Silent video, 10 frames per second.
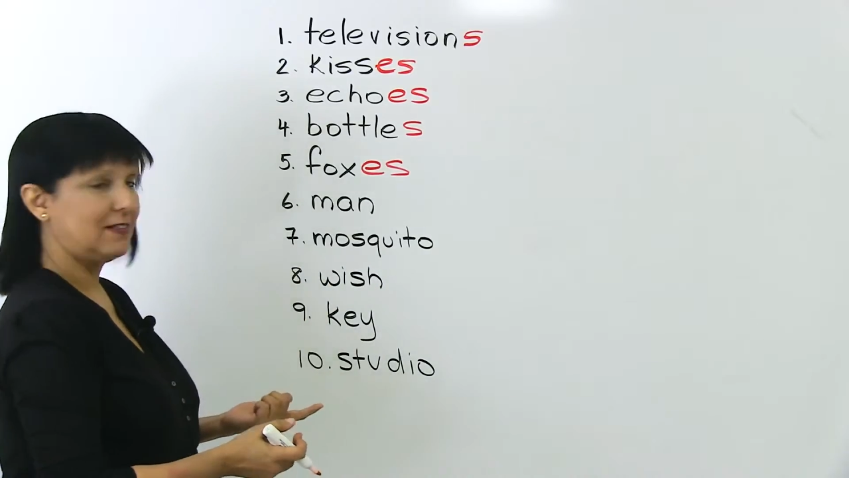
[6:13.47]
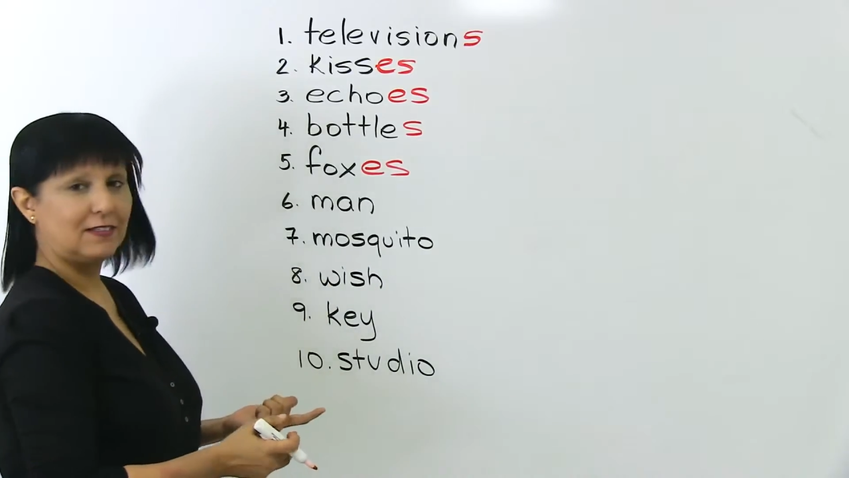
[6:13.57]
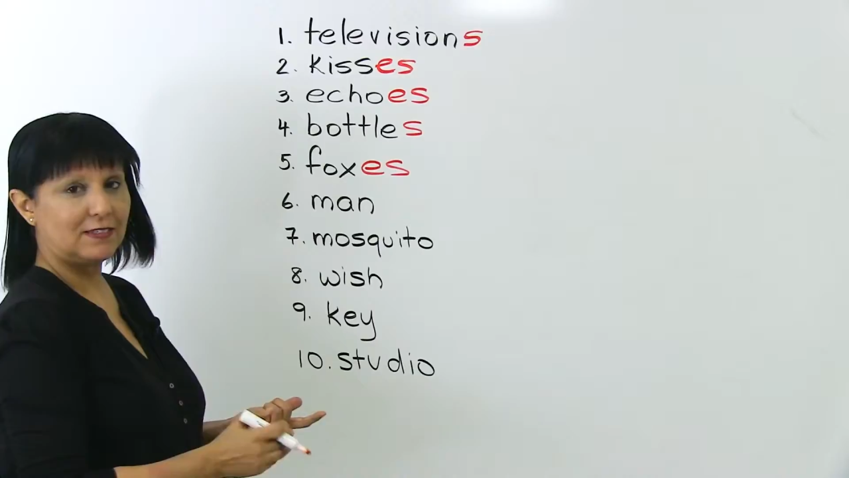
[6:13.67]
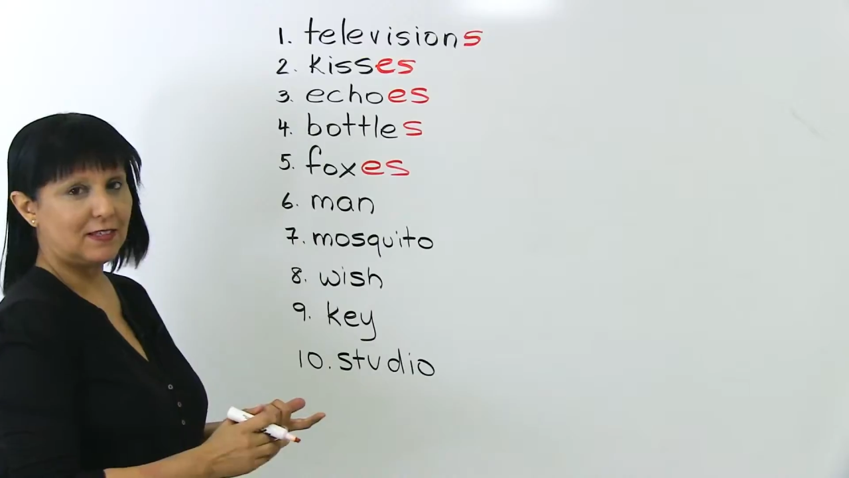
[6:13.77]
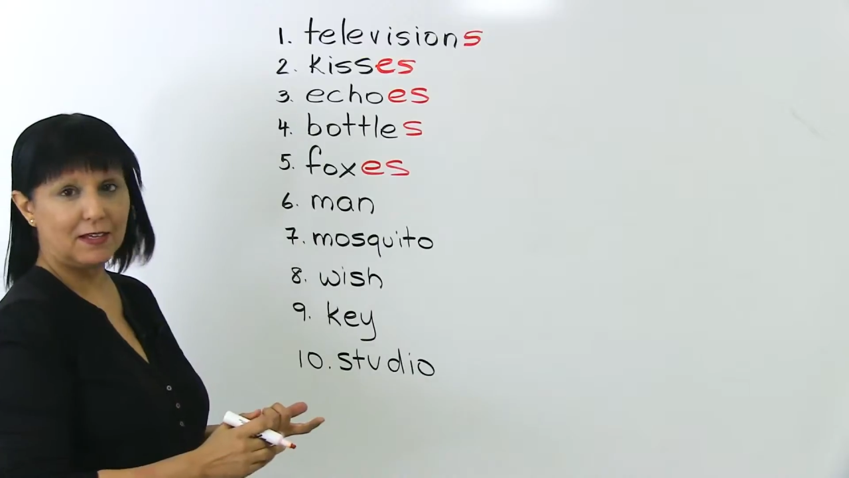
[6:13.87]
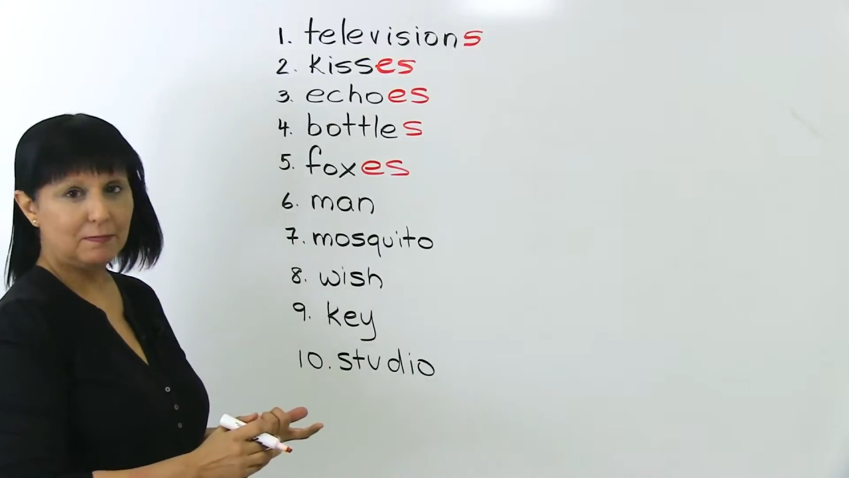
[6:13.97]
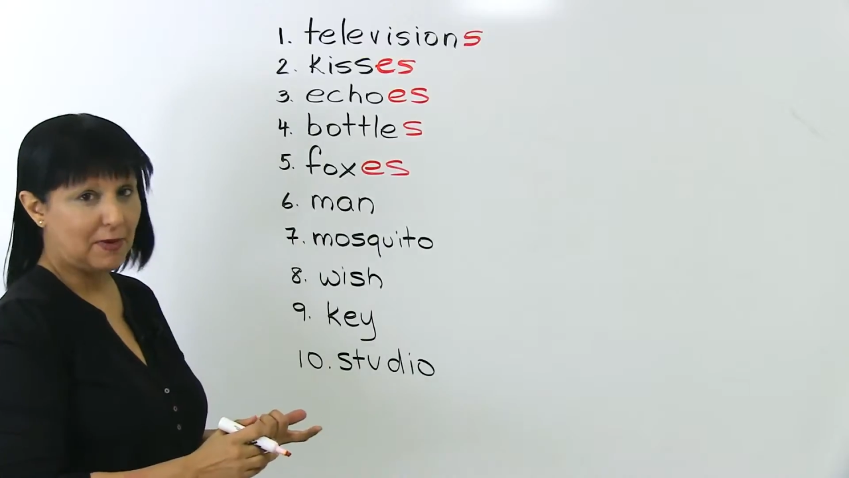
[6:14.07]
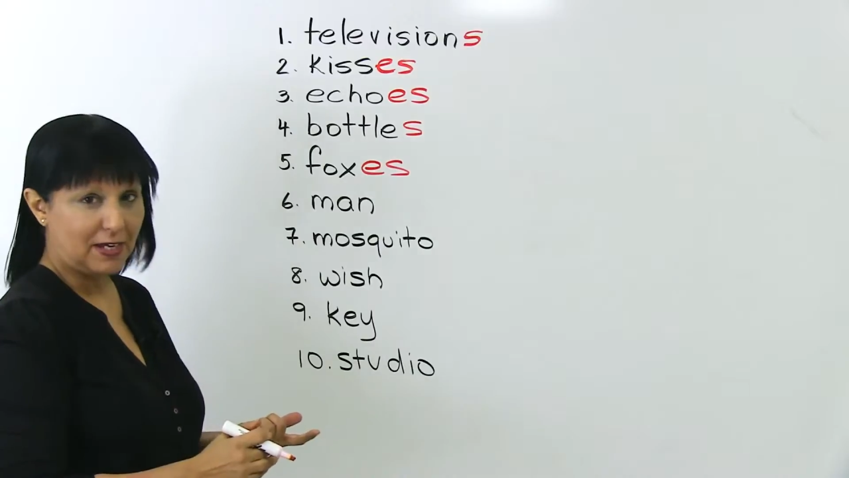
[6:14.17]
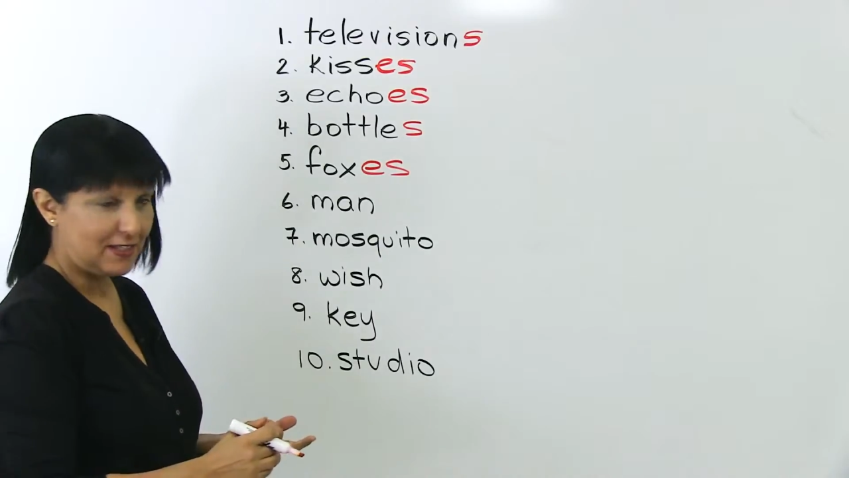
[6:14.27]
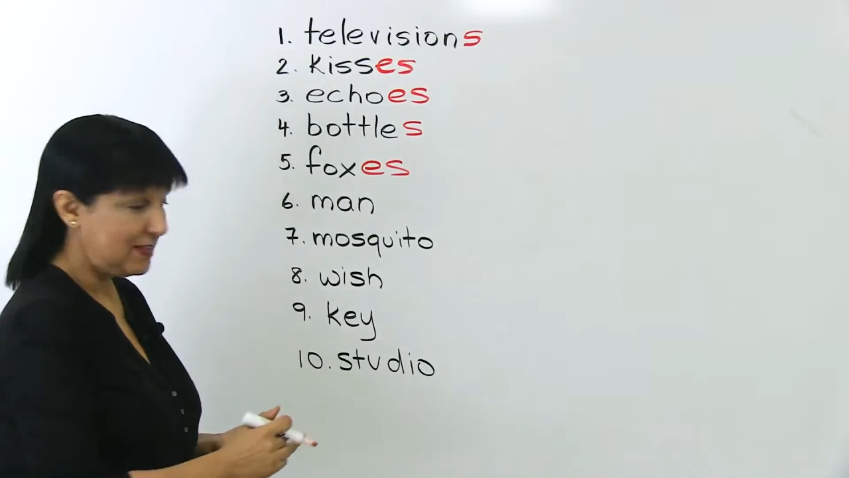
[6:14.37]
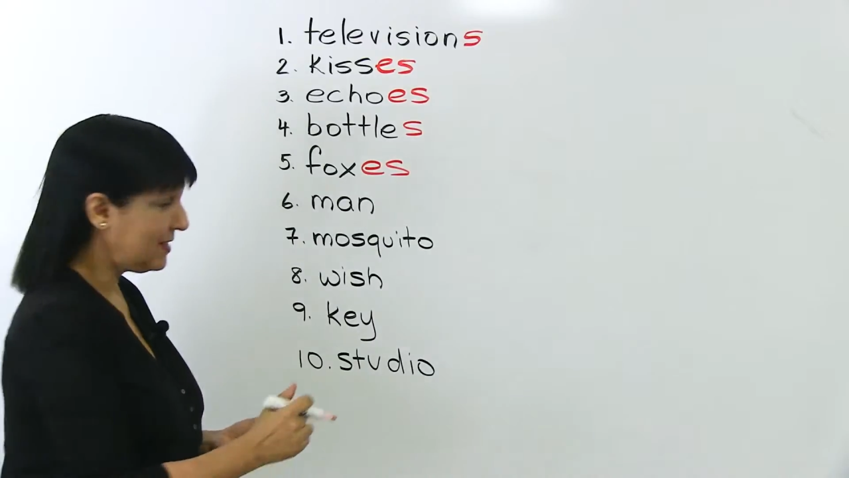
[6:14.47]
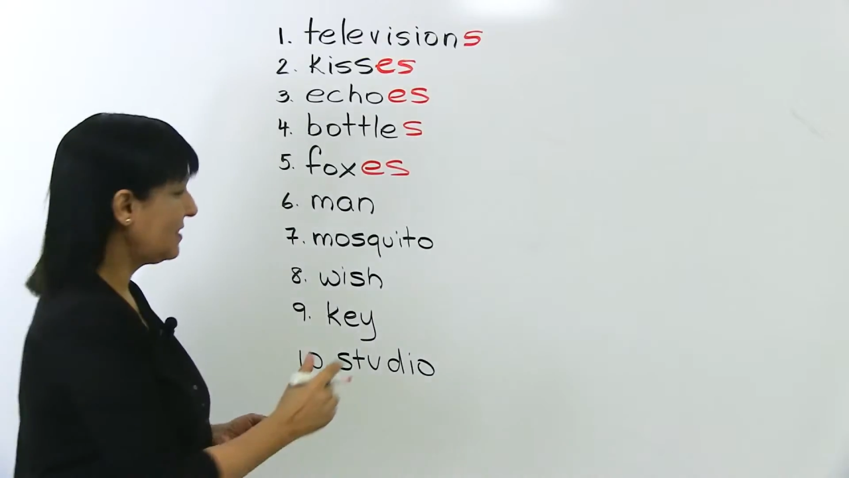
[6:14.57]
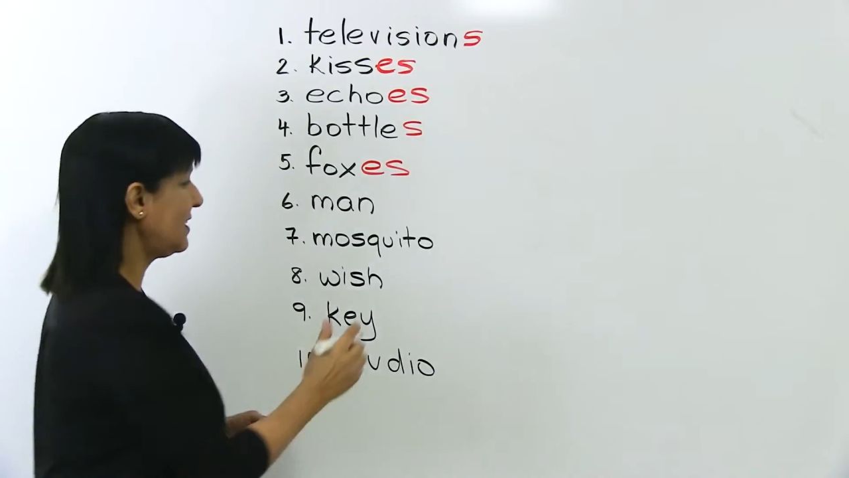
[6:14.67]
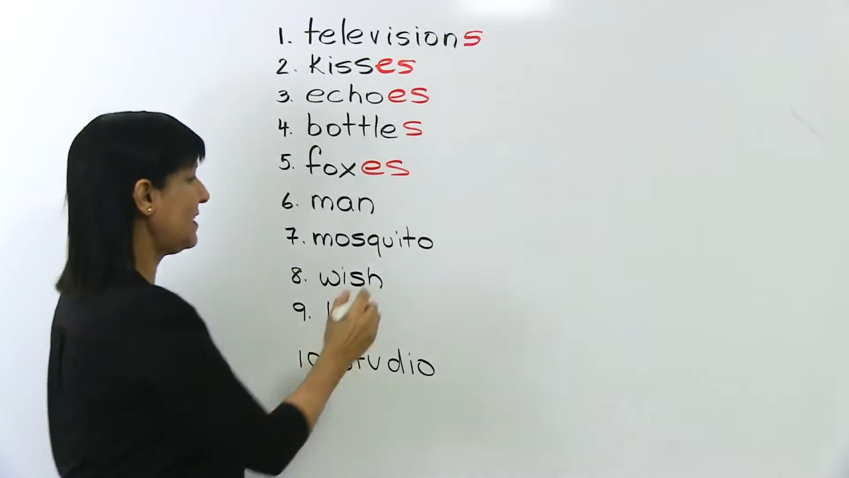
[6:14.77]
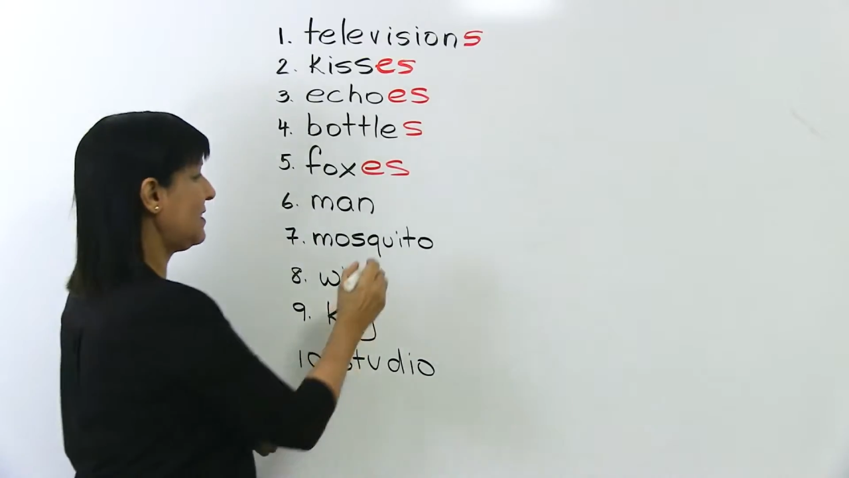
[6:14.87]
It's not mans,
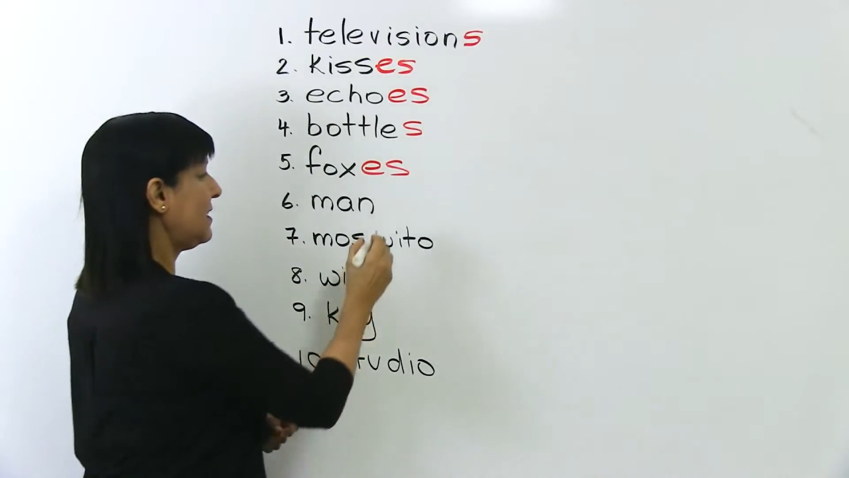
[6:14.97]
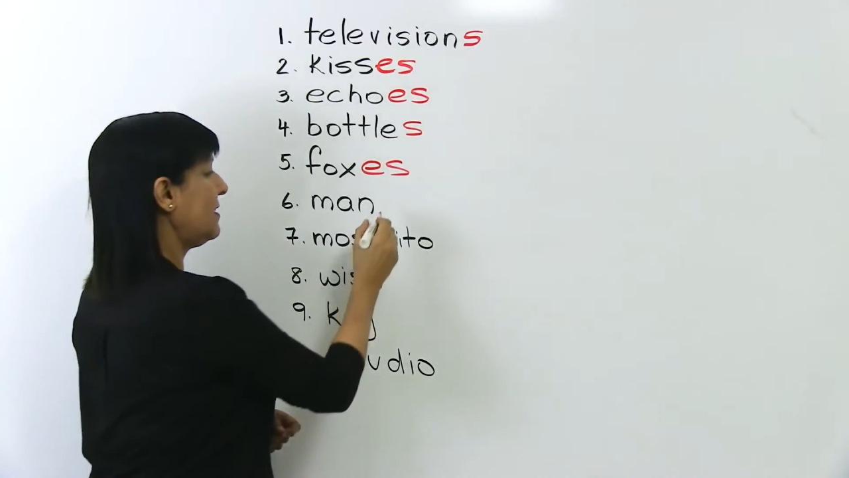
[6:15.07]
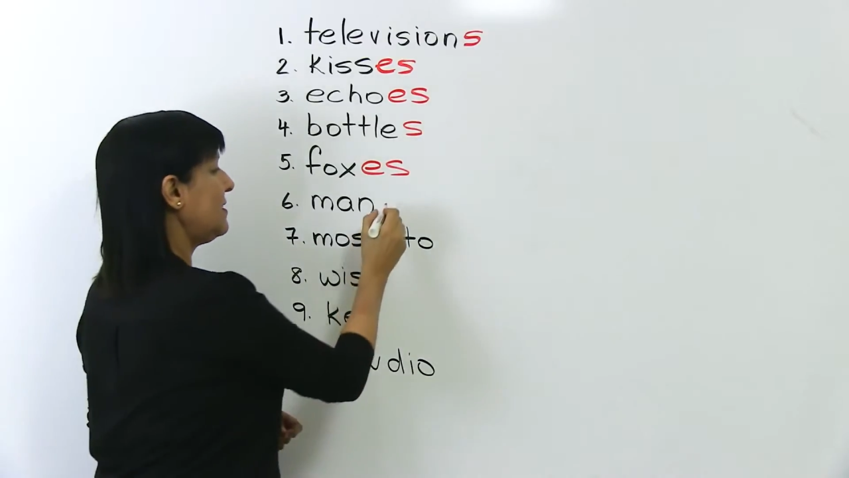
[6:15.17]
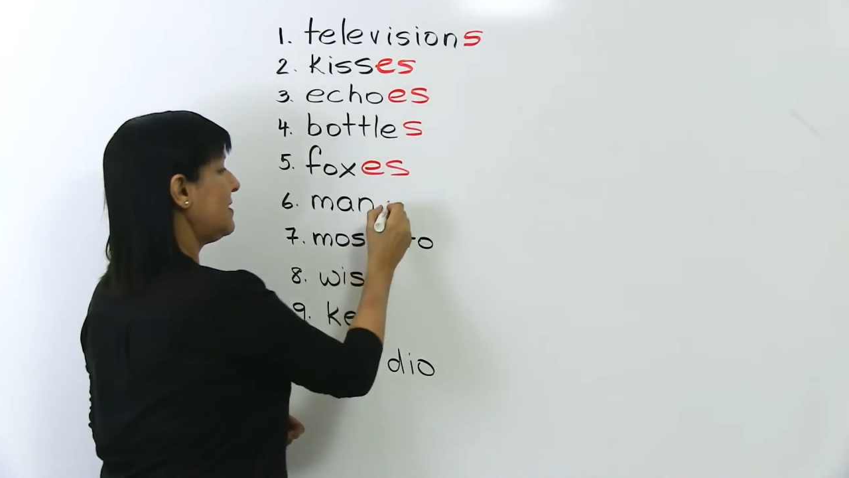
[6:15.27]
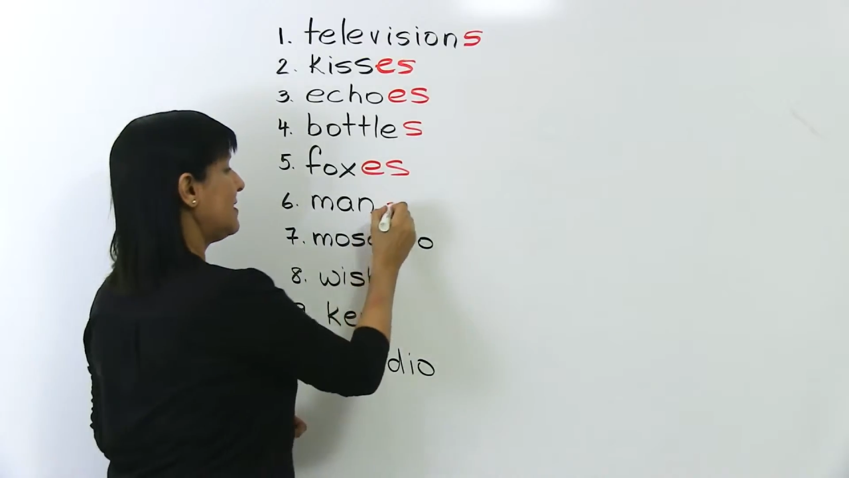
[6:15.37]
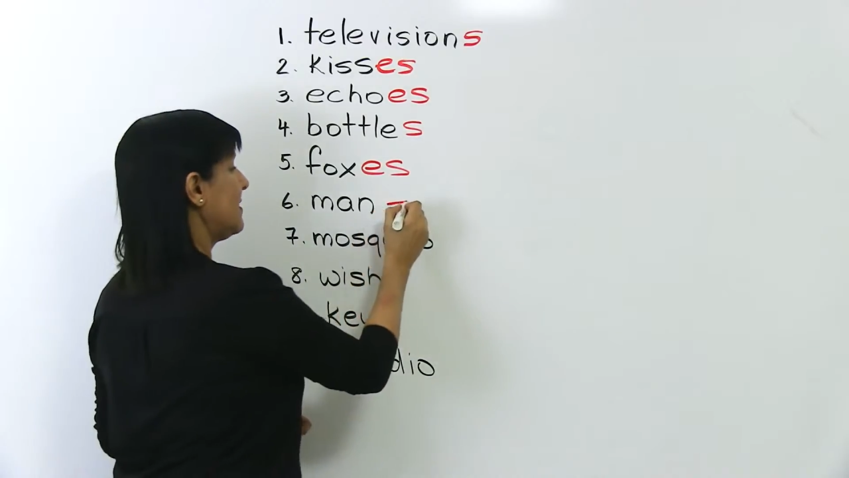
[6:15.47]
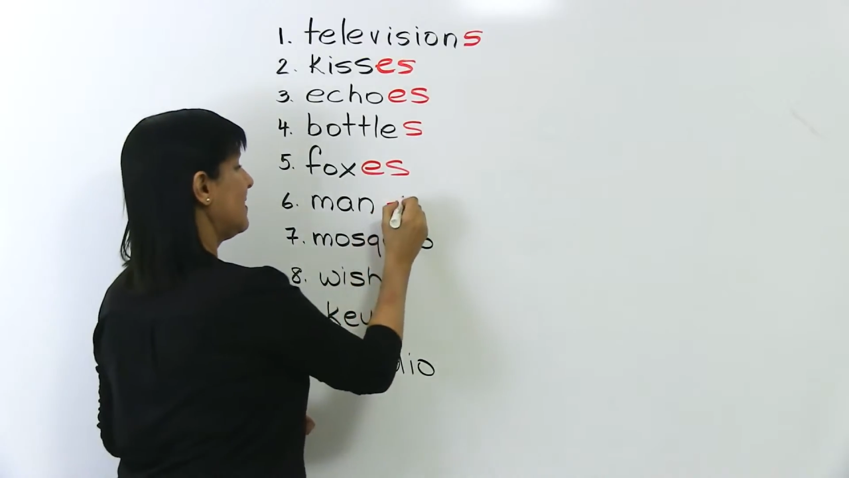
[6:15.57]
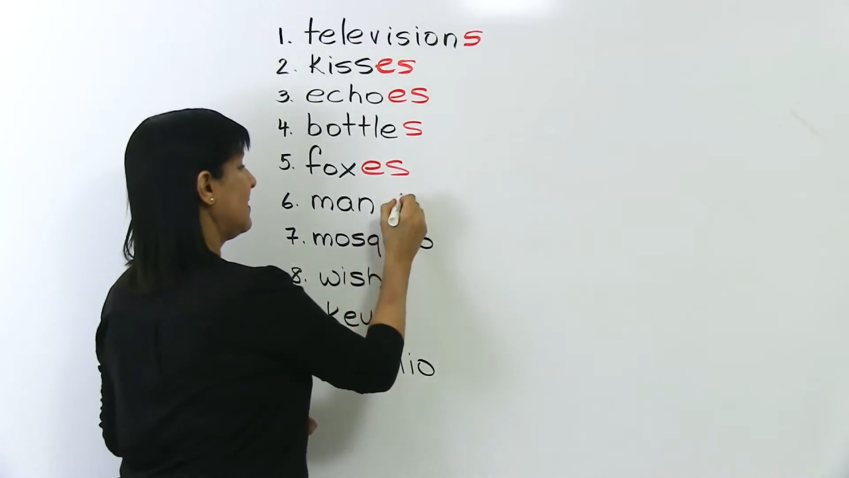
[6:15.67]
it is